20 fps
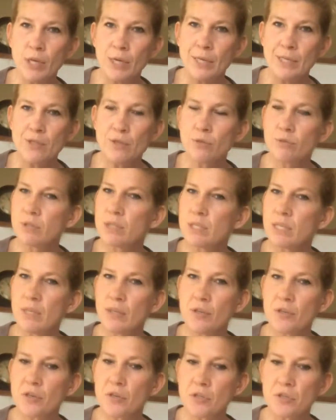So
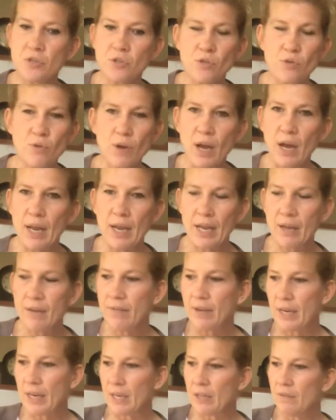cylinders do not have
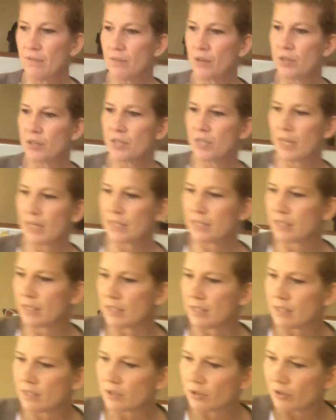any
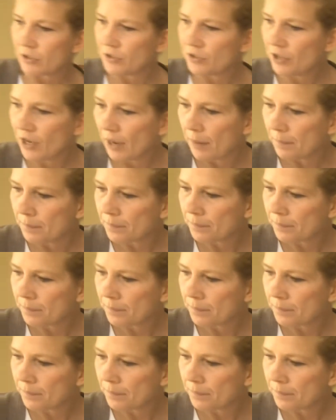vertexes. Good job.